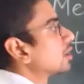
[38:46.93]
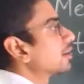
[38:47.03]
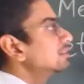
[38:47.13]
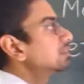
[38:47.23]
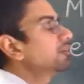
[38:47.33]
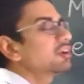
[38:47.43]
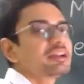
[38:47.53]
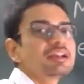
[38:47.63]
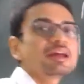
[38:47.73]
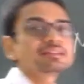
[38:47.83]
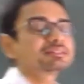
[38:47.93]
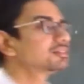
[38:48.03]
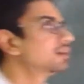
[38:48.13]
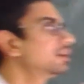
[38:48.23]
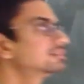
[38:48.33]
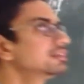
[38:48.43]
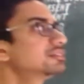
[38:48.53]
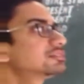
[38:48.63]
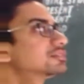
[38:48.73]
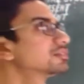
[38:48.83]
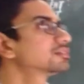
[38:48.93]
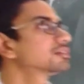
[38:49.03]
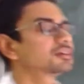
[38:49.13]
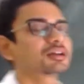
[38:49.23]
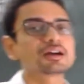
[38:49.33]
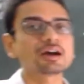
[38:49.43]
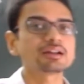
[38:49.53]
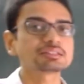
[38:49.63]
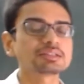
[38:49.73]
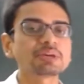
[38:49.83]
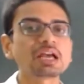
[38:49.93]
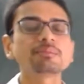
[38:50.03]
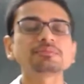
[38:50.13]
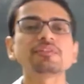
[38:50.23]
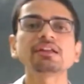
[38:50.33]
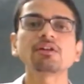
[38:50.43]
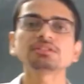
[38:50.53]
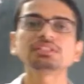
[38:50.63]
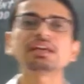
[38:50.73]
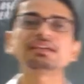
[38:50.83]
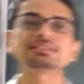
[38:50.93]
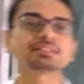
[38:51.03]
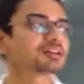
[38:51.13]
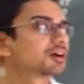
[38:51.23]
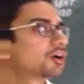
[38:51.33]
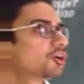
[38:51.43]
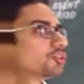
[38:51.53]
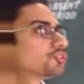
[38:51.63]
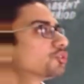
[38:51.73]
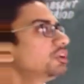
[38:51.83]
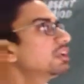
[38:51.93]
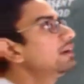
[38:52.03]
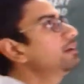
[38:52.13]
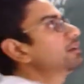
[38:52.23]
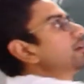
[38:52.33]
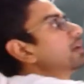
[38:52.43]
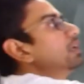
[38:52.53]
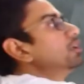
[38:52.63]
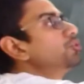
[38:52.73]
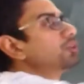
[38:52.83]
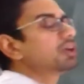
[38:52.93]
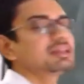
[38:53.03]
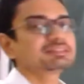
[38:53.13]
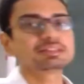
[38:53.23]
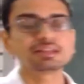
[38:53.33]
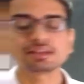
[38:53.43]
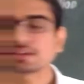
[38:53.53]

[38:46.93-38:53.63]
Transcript: concentrated acids are sometimes very oxidizing. So we write dilute acid.